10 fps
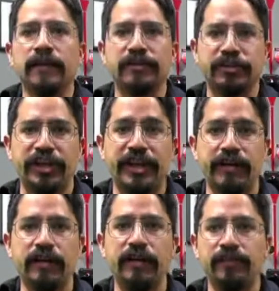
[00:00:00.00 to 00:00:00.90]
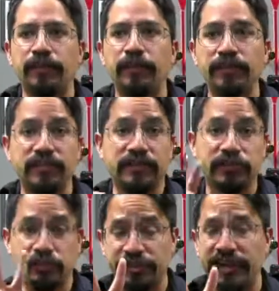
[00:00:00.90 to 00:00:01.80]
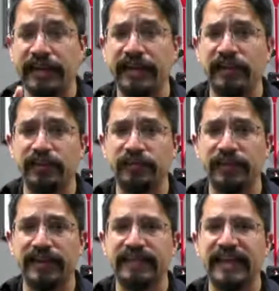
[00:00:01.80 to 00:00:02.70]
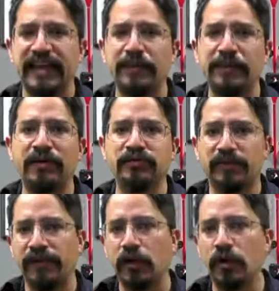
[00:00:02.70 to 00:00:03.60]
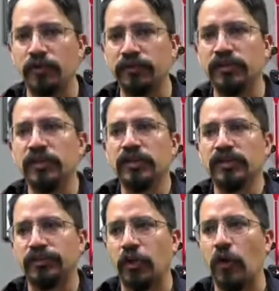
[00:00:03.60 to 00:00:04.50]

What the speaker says: share the two generators with the same amount of load. So